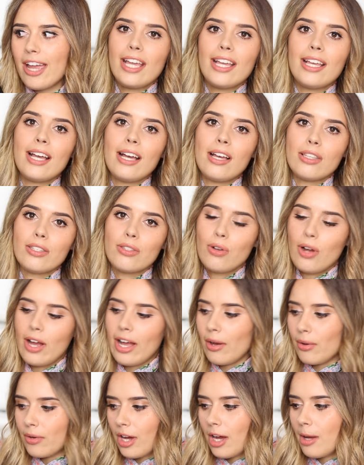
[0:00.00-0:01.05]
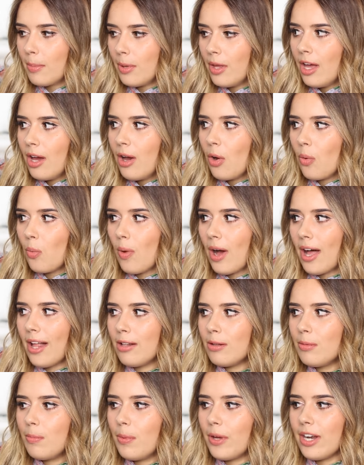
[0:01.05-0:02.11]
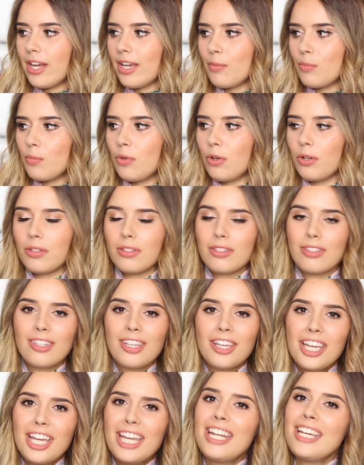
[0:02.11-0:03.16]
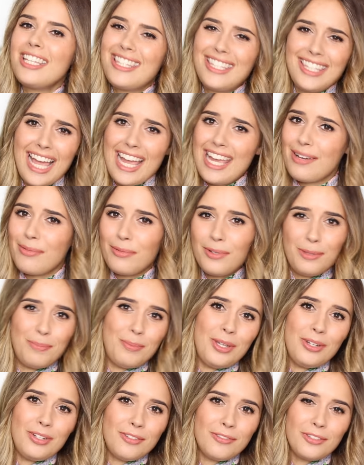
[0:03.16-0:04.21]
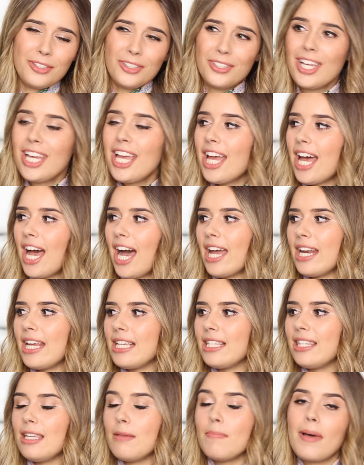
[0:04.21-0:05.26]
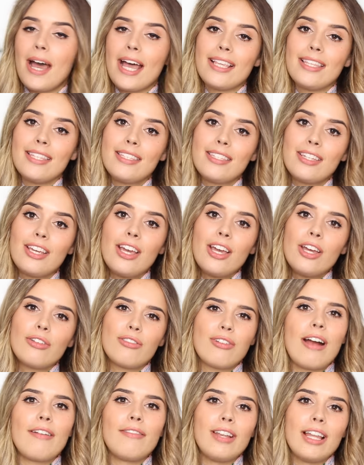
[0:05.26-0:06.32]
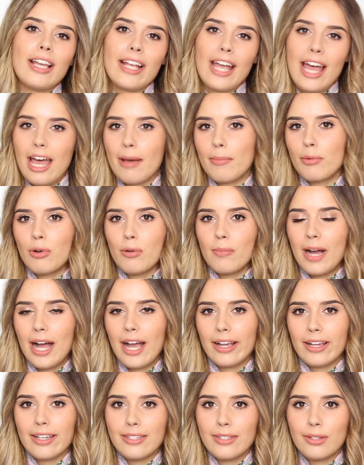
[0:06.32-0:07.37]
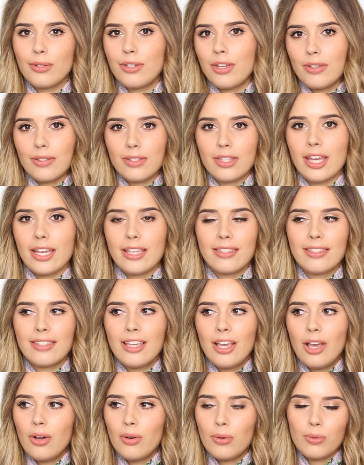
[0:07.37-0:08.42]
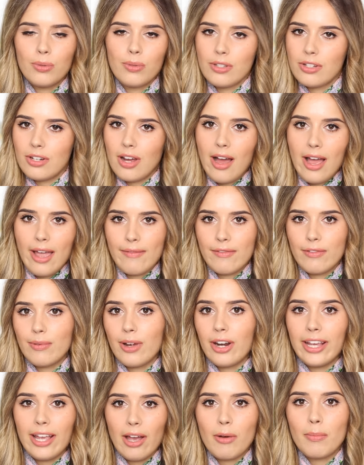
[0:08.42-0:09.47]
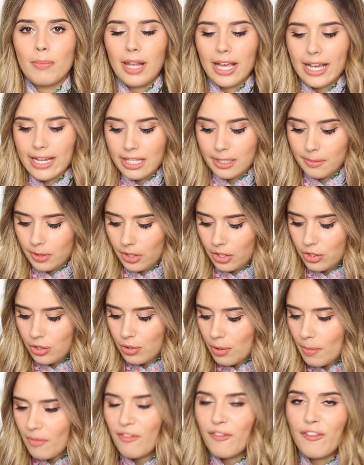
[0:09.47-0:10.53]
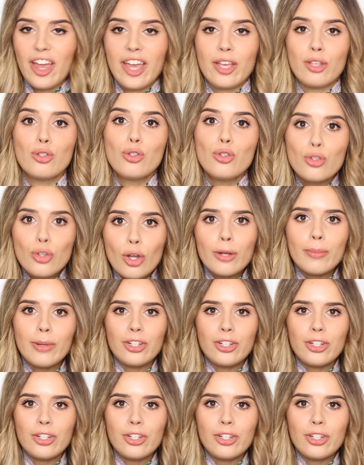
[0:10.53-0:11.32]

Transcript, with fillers: It has not held up well but it was in its day it was beautiful and it is the best traveling airport bag. I still use this all the time for when I get on planes because you can fit so